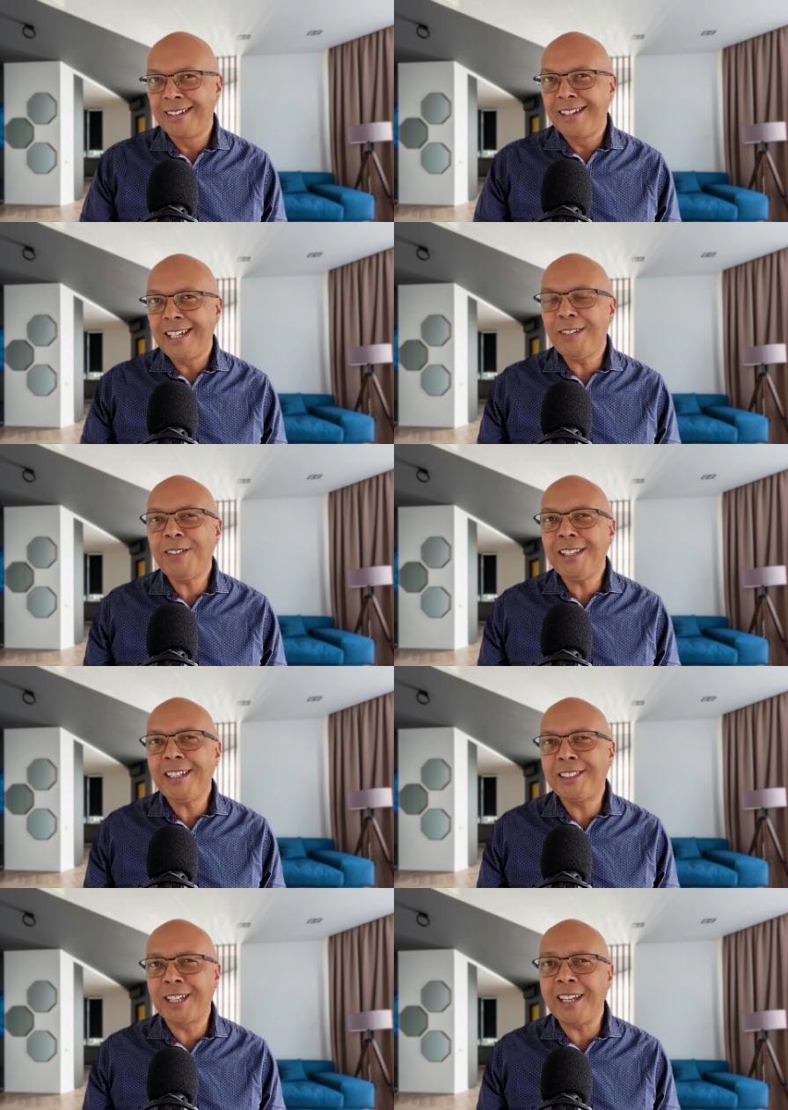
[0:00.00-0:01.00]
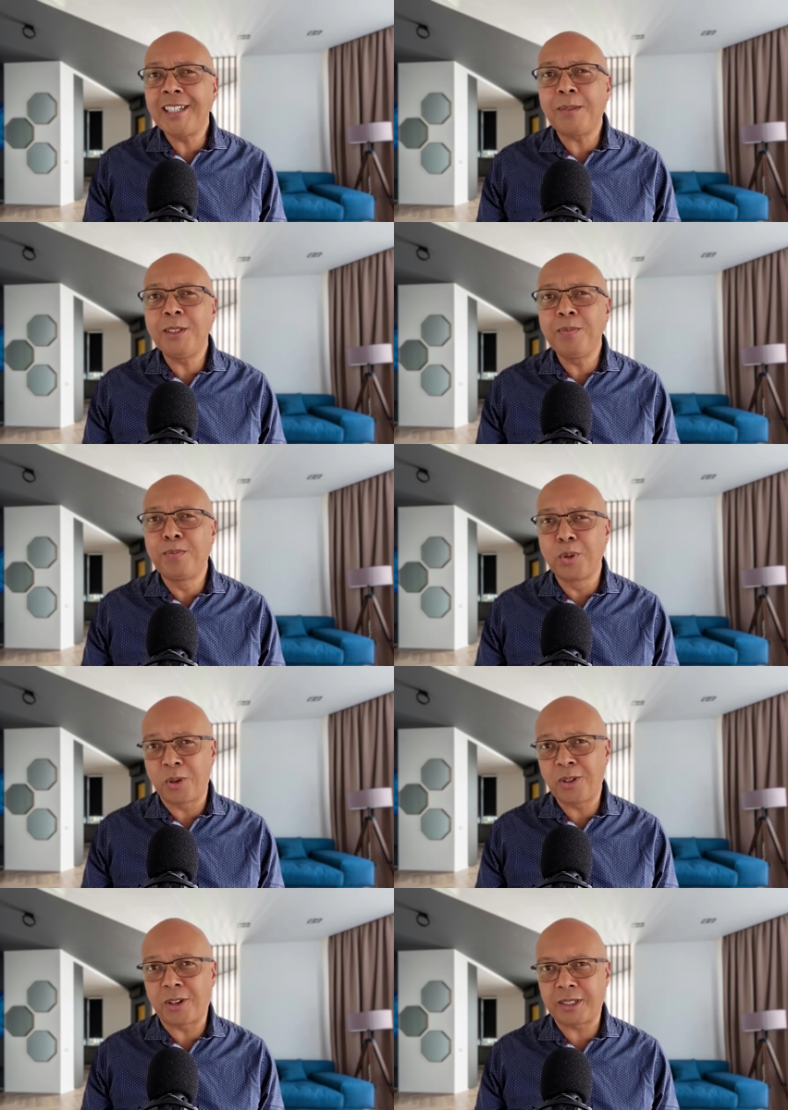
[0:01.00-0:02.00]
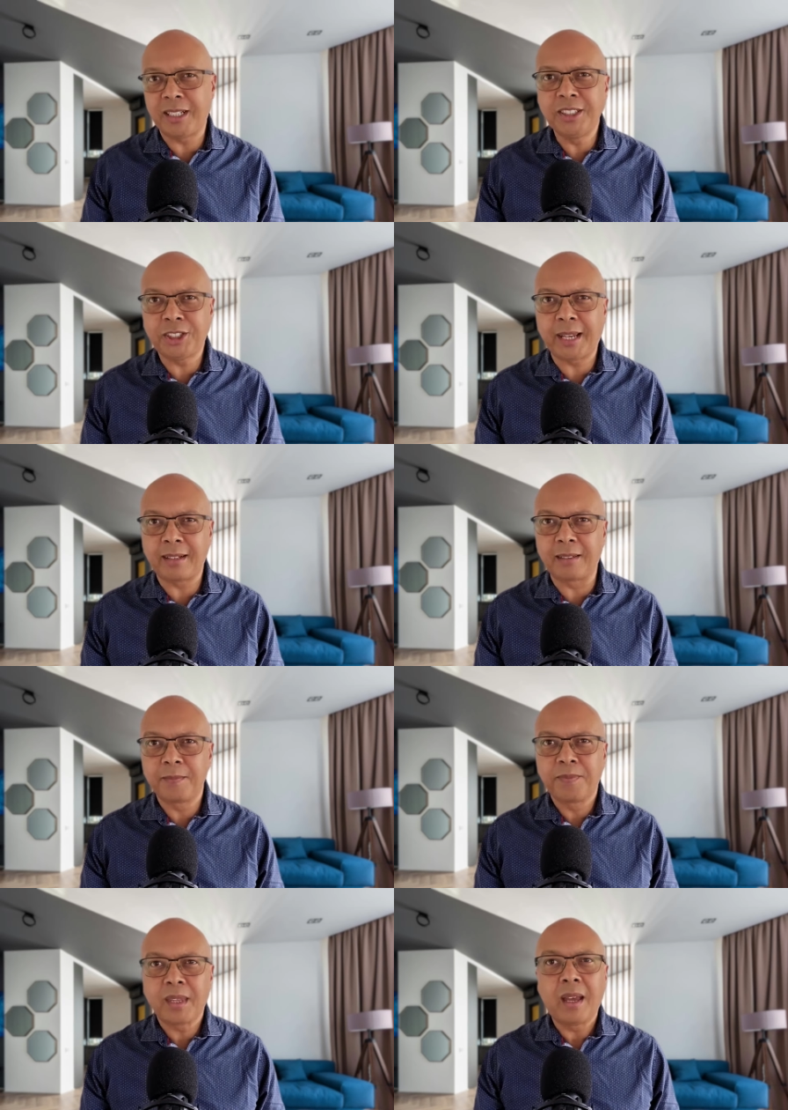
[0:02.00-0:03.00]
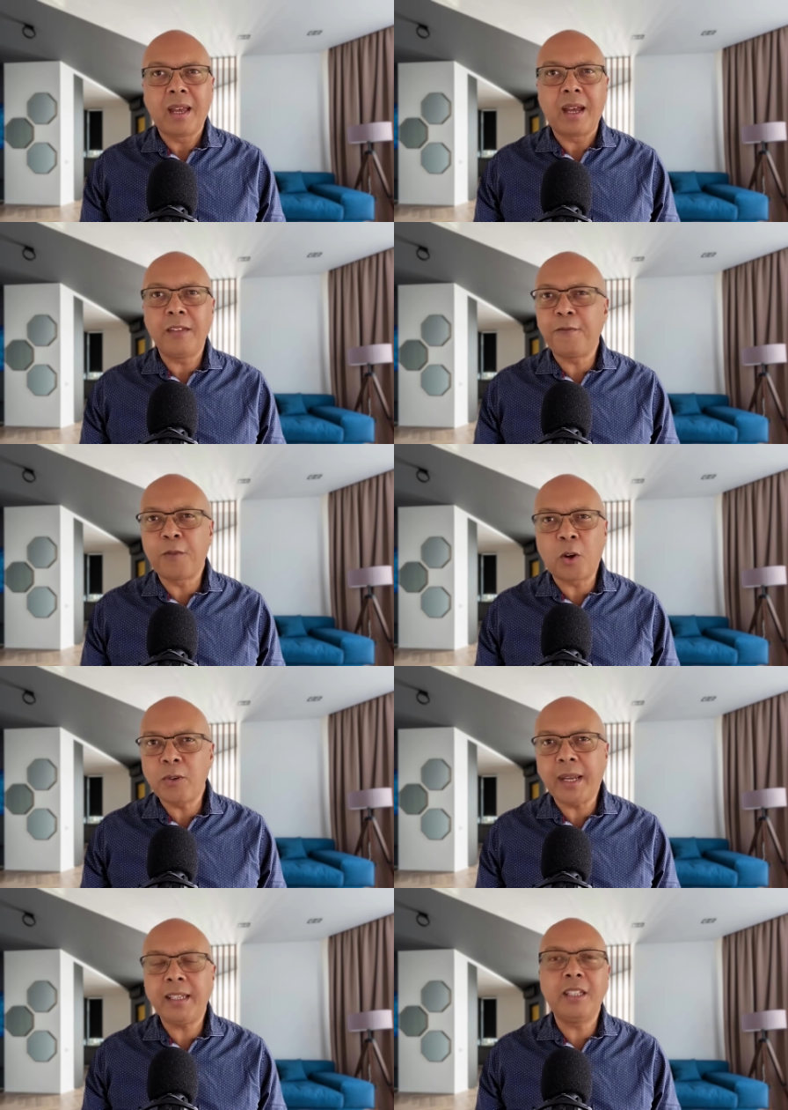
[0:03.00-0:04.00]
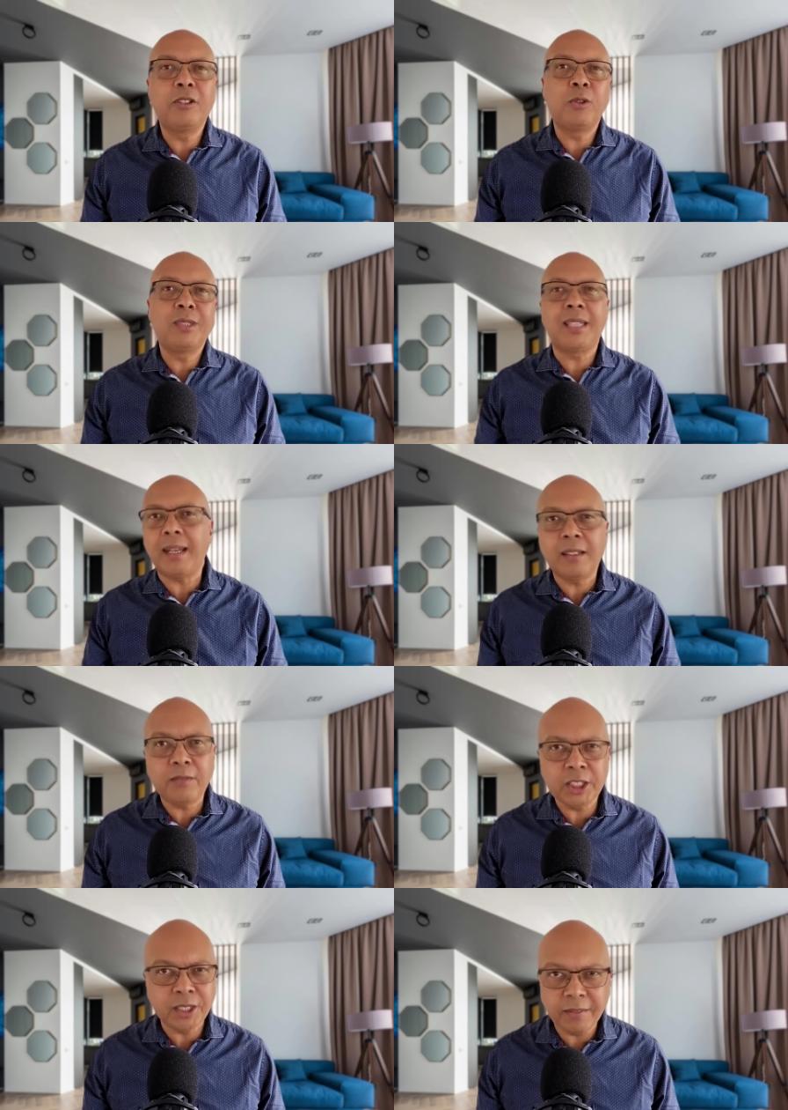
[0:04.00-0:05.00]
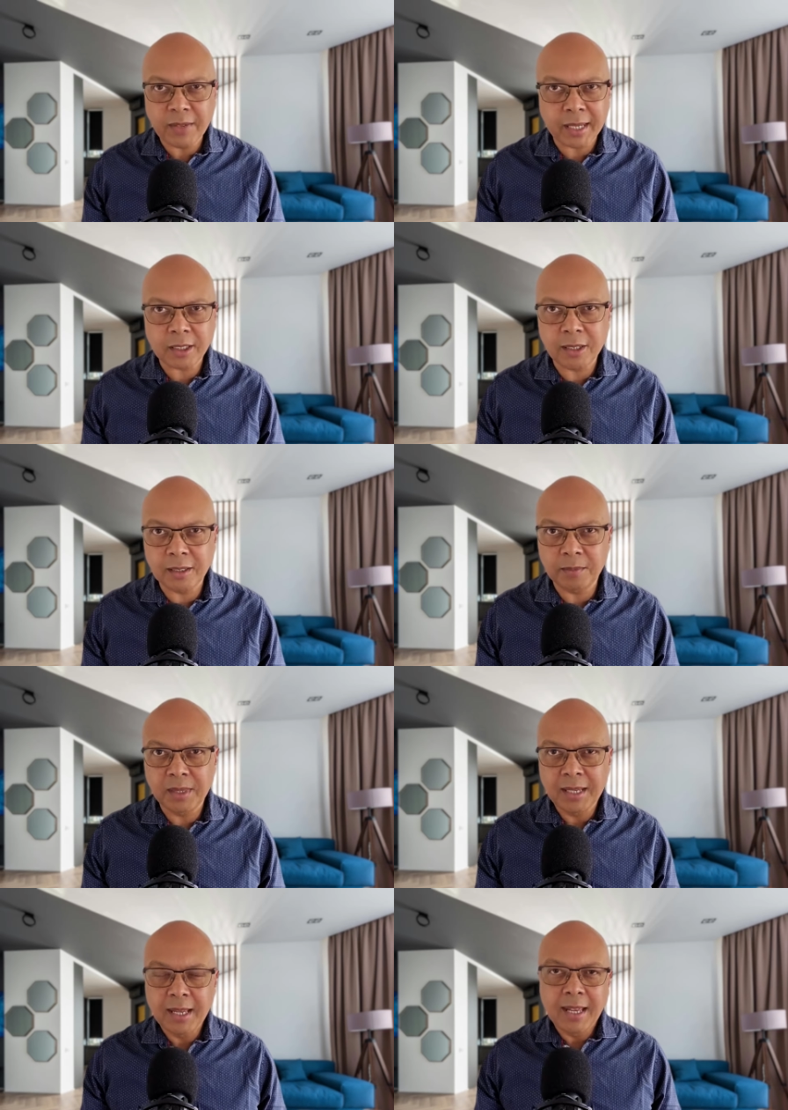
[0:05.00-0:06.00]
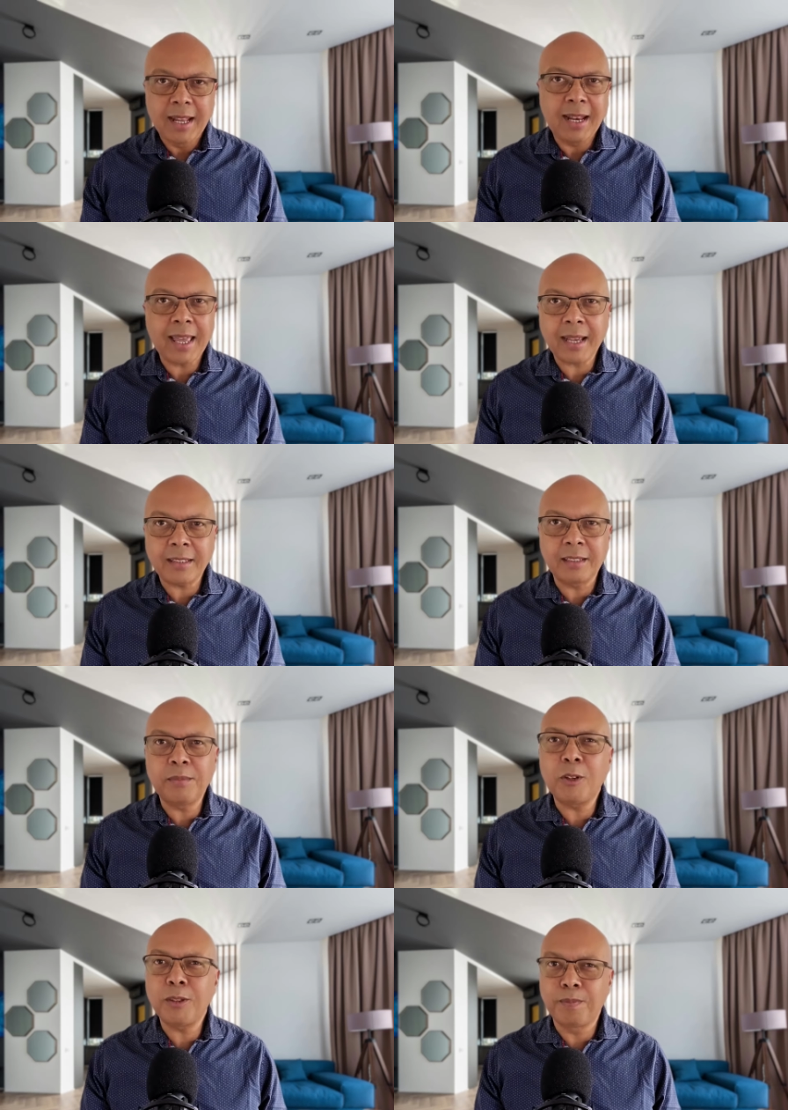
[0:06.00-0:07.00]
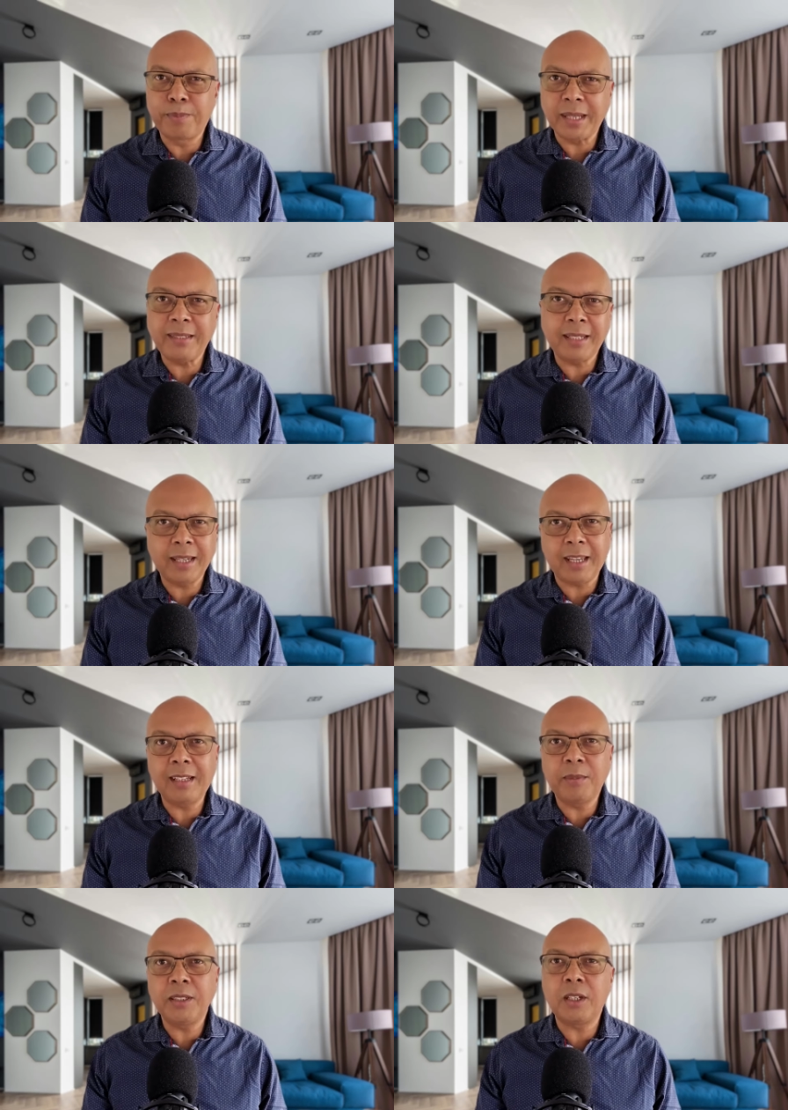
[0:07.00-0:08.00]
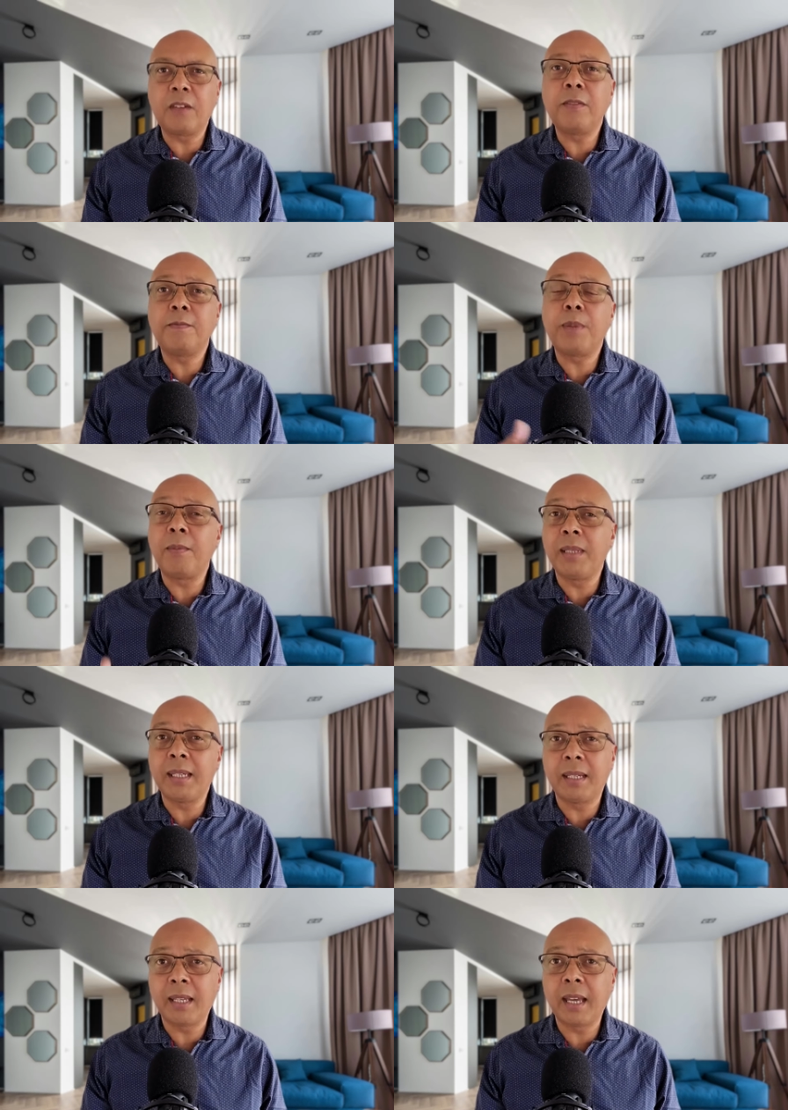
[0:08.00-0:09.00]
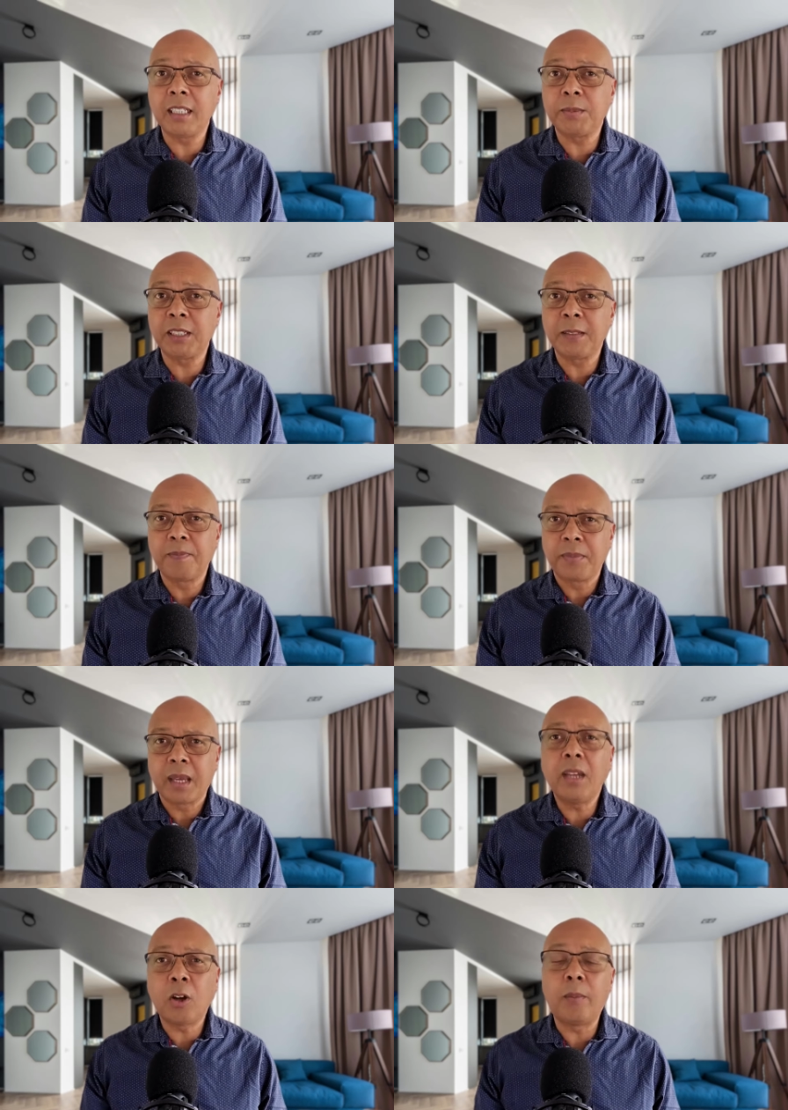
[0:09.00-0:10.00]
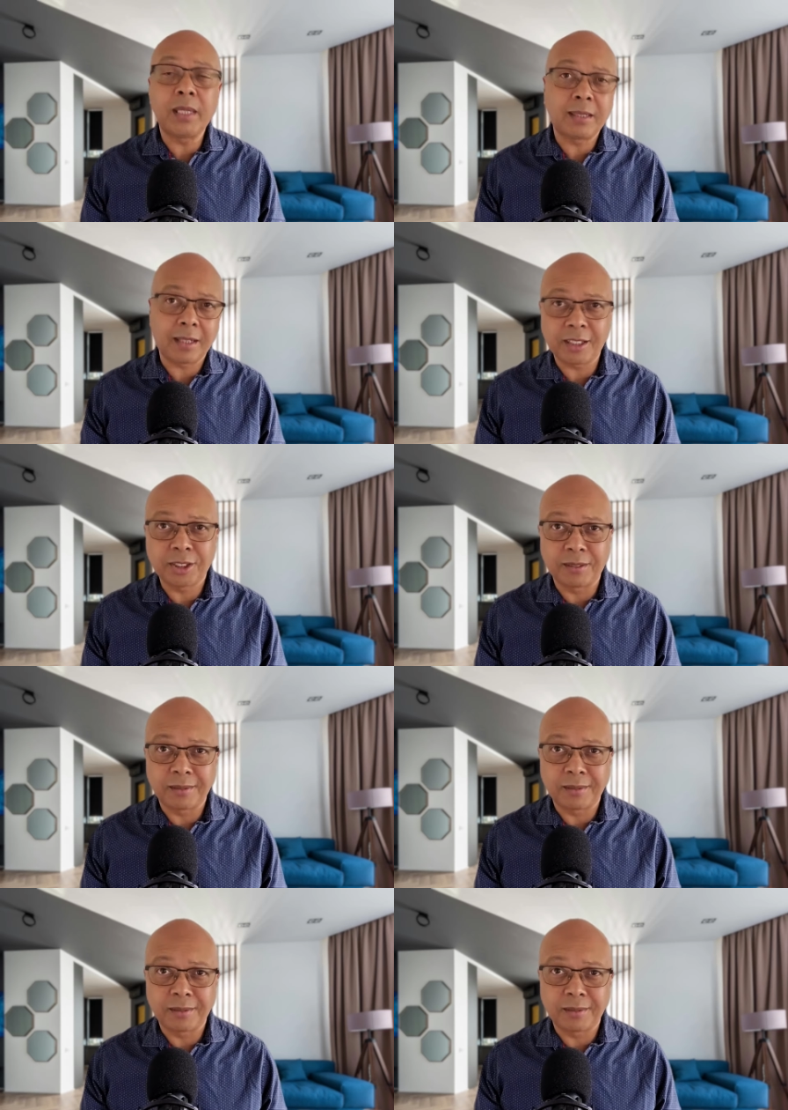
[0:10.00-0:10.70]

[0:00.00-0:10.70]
Even their JW broadcasting channel a foray into television evangelism lacks the most basic element of public engagement, a comment section.